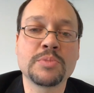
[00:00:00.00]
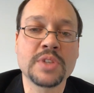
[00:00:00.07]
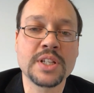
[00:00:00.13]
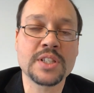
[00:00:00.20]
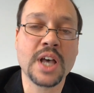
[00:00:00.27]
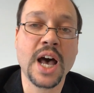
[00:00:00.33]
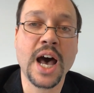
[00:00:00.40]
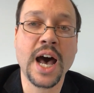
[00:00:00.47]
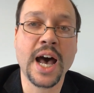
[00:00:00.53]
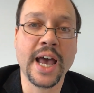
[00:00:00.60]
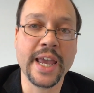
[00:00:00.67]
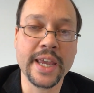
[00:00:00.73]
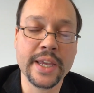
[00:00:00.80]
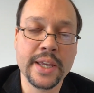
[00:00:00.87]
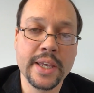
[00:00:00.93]
so that's a
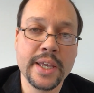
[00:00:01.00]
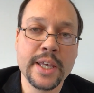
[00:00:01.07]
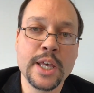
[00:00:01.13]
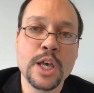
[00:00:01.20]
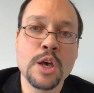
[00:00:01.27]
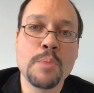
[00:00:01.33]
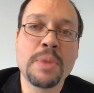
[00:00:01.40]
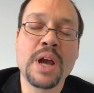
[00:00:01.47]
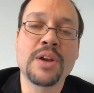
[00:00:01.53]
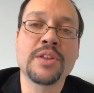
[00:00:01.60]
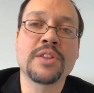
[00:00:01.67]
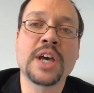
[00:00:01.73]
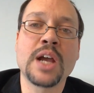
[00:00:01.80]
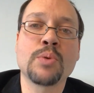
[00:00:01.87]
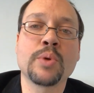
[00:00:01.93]
high
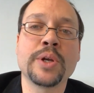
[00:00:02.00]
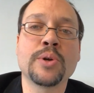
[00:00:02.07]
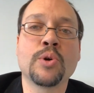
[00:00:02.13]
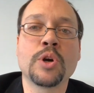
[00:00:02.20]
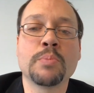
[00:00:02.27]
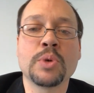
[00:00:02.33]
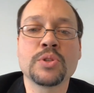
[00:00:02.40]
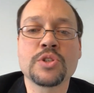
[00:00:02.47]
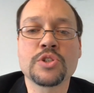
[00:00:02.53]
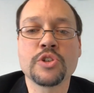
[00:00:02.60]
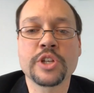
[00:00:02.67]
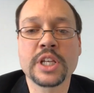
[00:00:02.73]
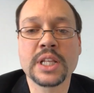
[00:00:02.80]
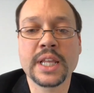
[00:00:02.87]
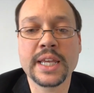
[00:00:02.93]
parathyroid hormone
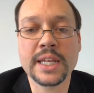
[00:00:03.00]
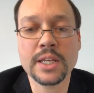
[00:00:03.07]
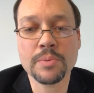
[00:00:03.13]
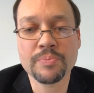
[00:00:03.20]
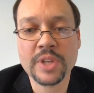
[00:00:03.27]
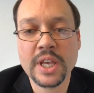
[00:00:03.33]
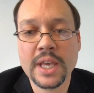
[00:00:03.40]
circulating,